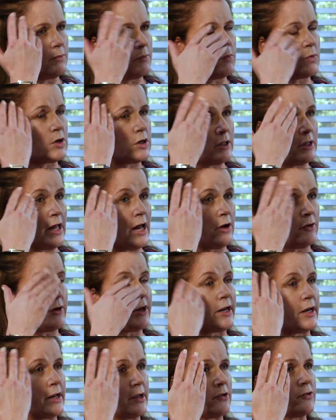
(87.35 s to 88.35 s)

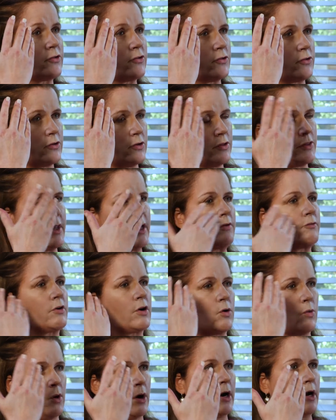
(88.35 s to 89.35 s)
cloudiness that
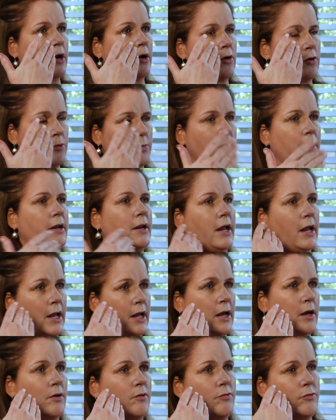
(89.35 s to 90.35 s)
required me to
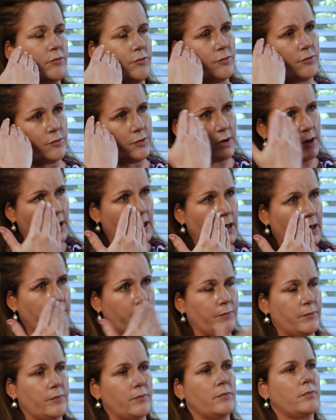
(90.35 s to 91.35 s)
have
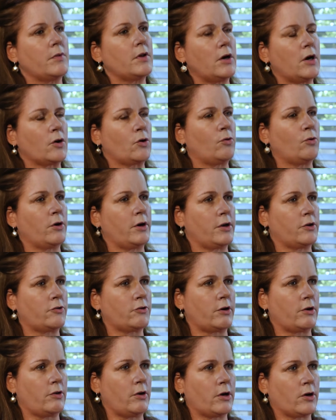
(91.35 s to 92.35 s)
a corneal
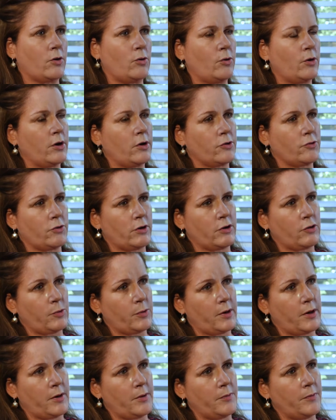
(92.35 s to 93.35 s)
transplant.